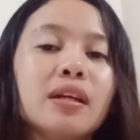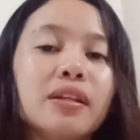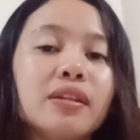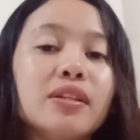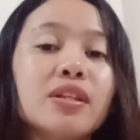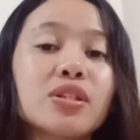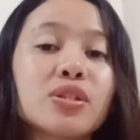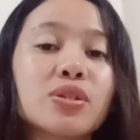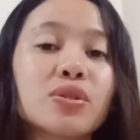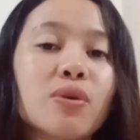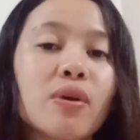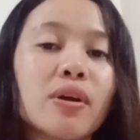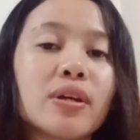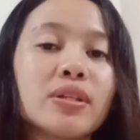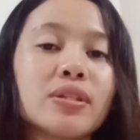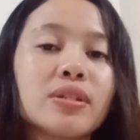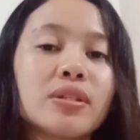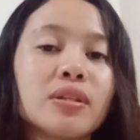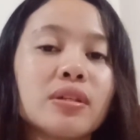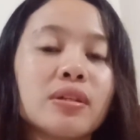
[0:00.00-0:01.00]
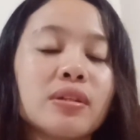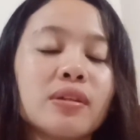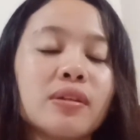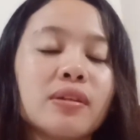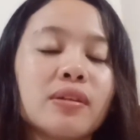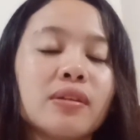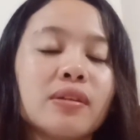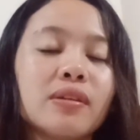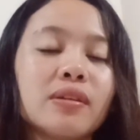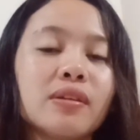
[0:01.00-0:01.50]
destroy
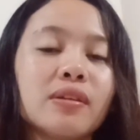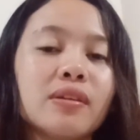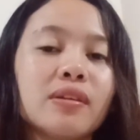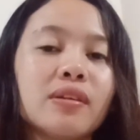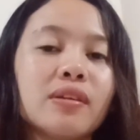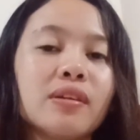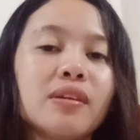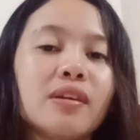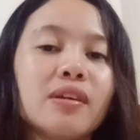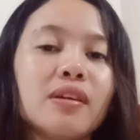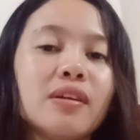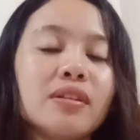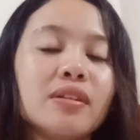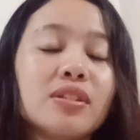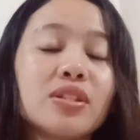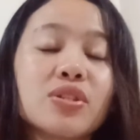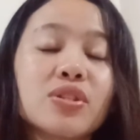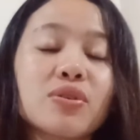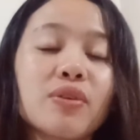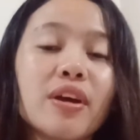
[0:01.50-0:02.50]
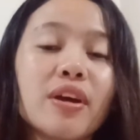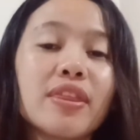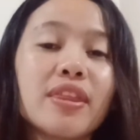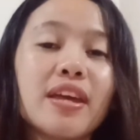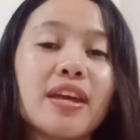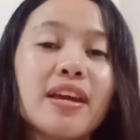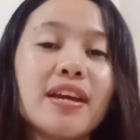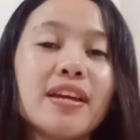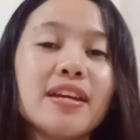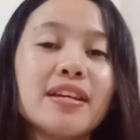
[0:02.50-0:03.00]

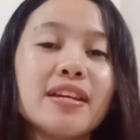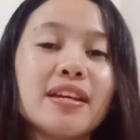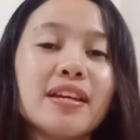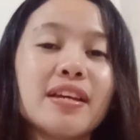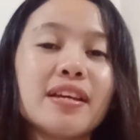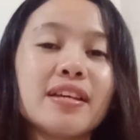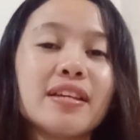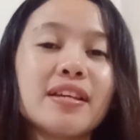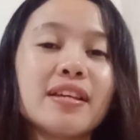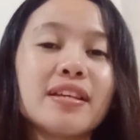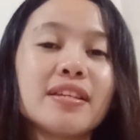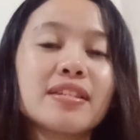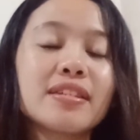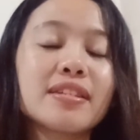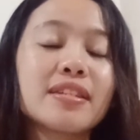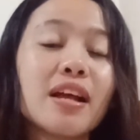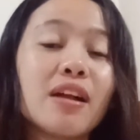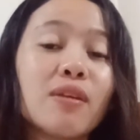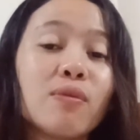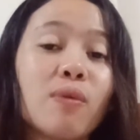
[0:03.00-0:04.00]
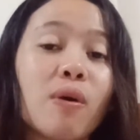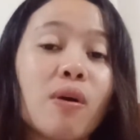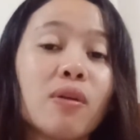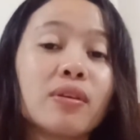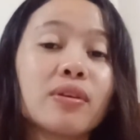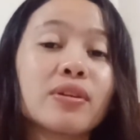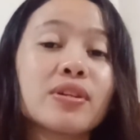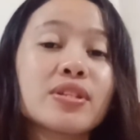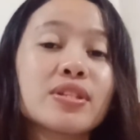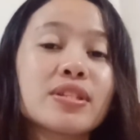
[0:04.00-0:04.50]
the cell
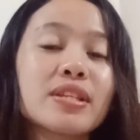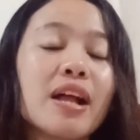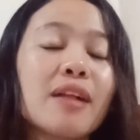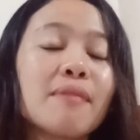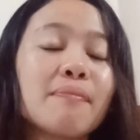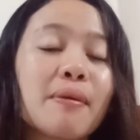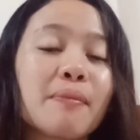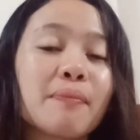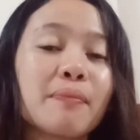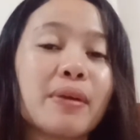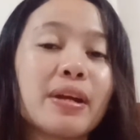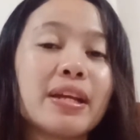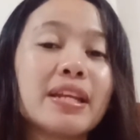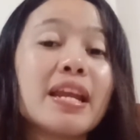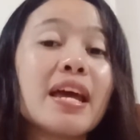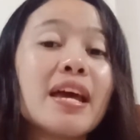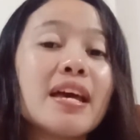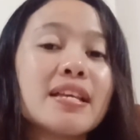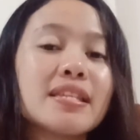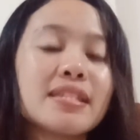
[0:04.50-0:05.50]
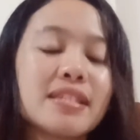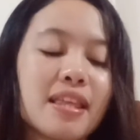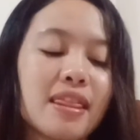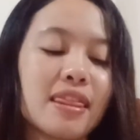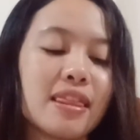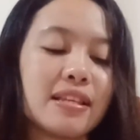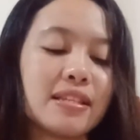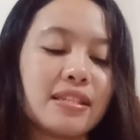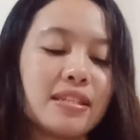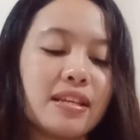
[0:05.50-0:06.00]
wall or cell membrane
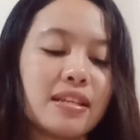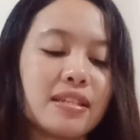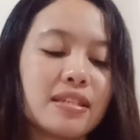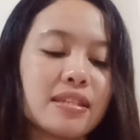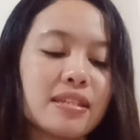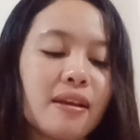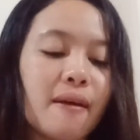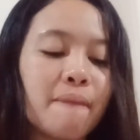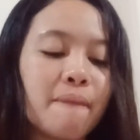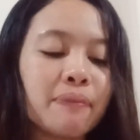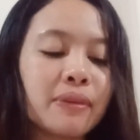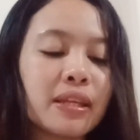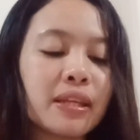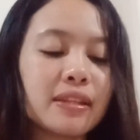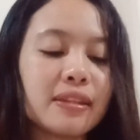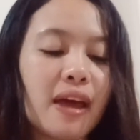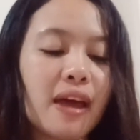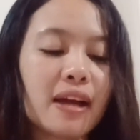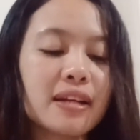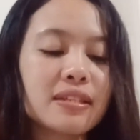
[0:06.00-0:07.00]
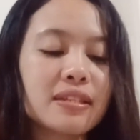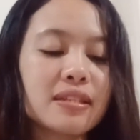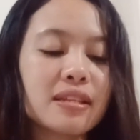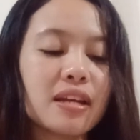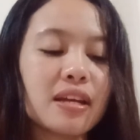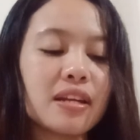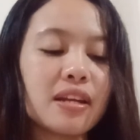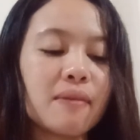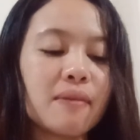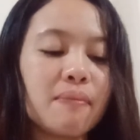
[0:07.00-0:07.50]
synthesis. Next,
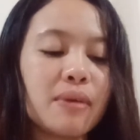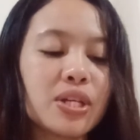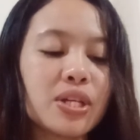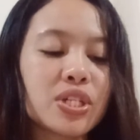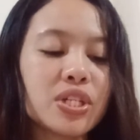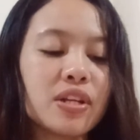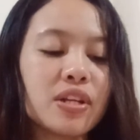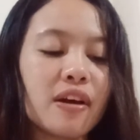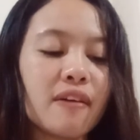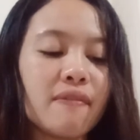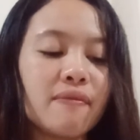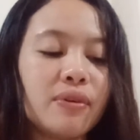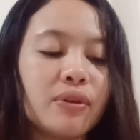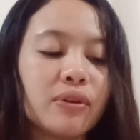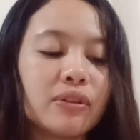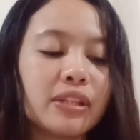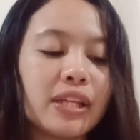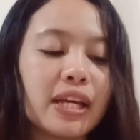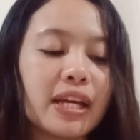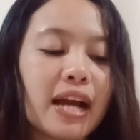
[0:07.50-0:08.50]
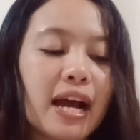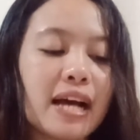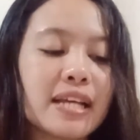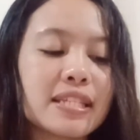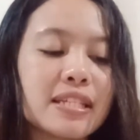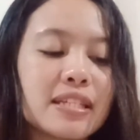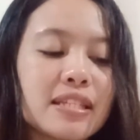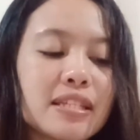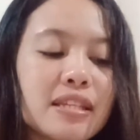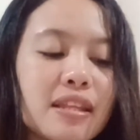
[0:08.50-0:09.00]
inhibition of nucleic
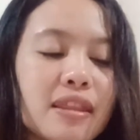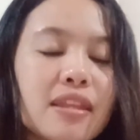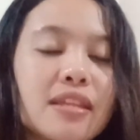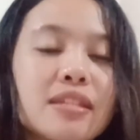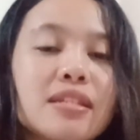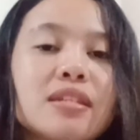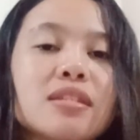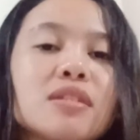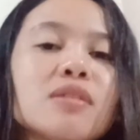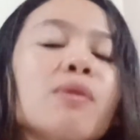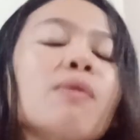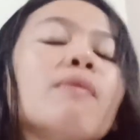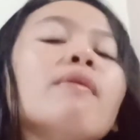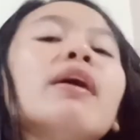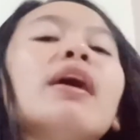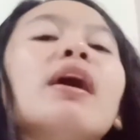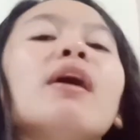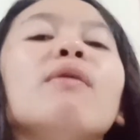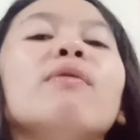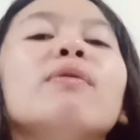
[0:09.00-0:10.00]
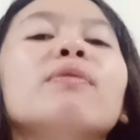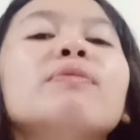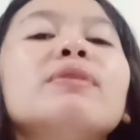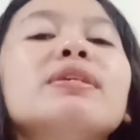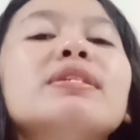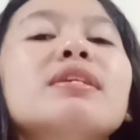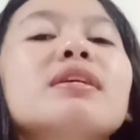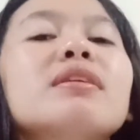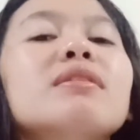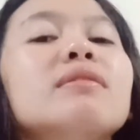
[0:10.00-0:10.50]
acid synthesis. So when we
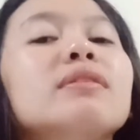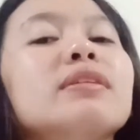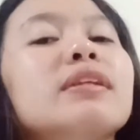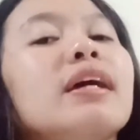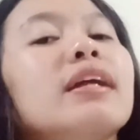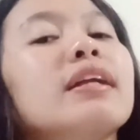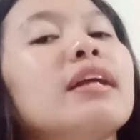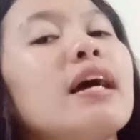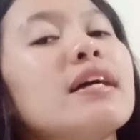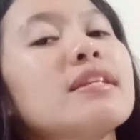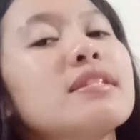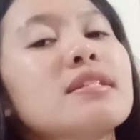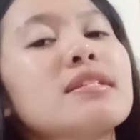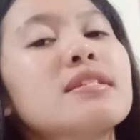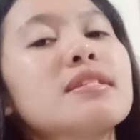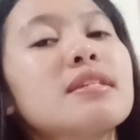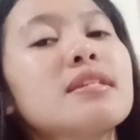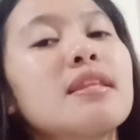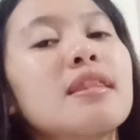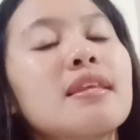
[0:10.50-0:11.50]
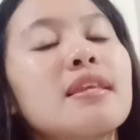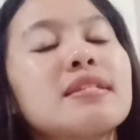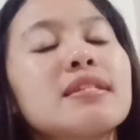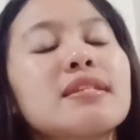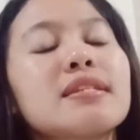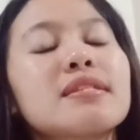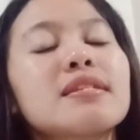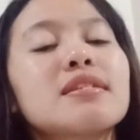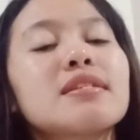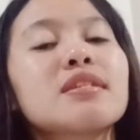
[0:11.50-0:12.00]
say nucleic acid
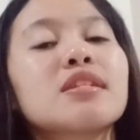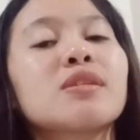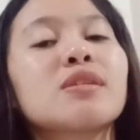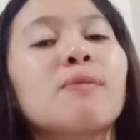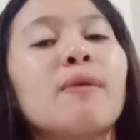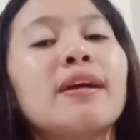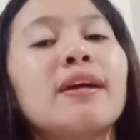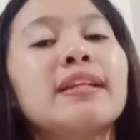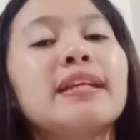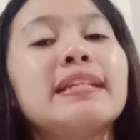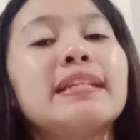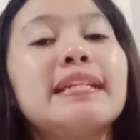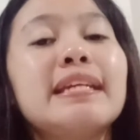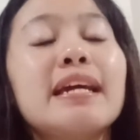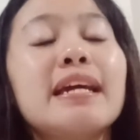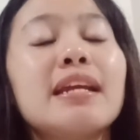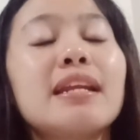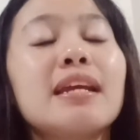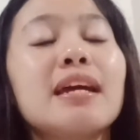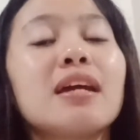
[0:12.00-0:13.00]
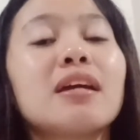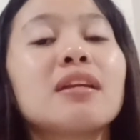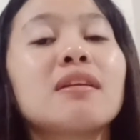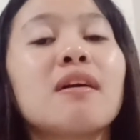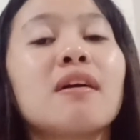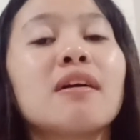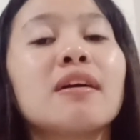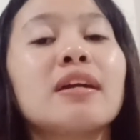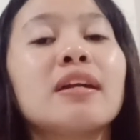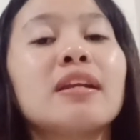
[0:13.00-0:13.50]
synthesis, this is where the DNA and
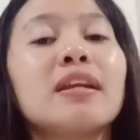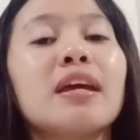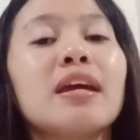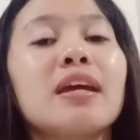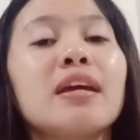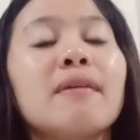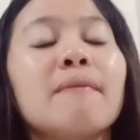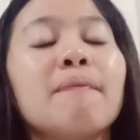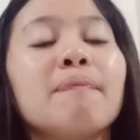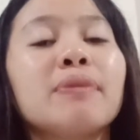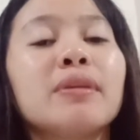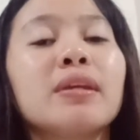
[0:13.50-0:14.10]
RNA